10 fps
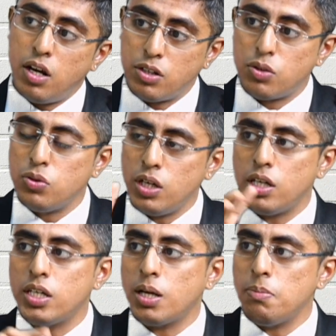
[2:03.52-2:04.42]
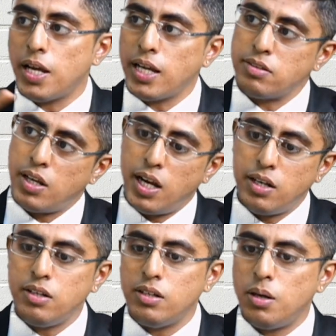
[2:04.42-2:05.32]
to the income tax and
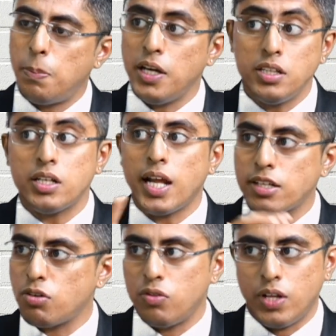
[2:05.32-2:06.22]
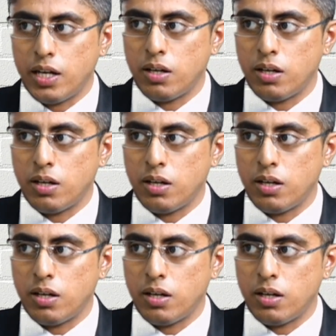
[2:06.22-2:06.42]
pay the tax on that.